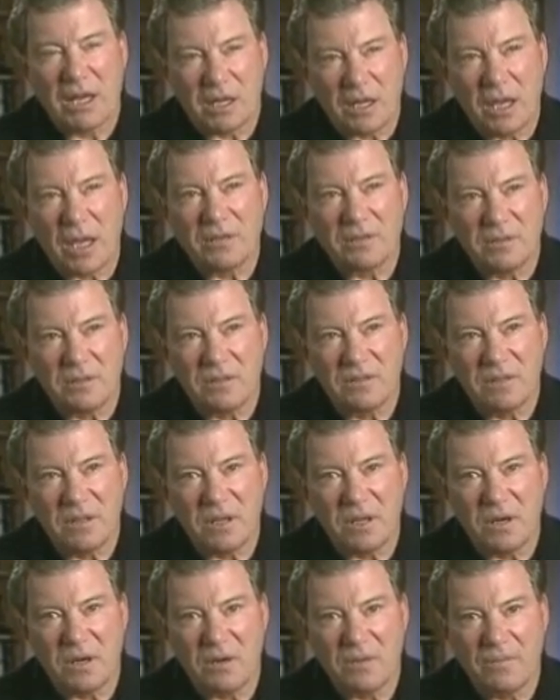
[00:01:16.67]
And I got to the
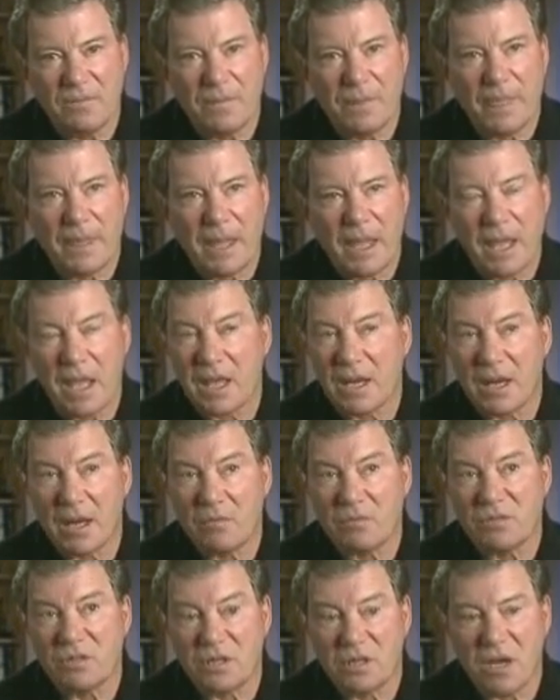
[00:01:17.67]
theater,
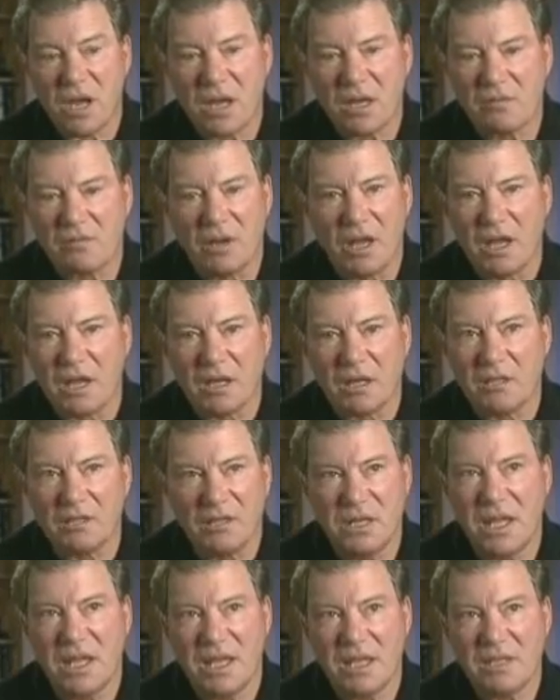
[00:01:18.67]
and I was kind of like
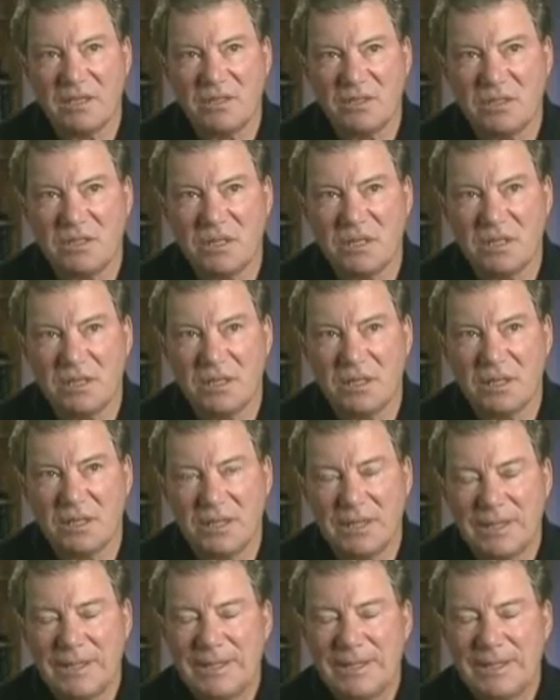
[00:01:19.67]
dazed,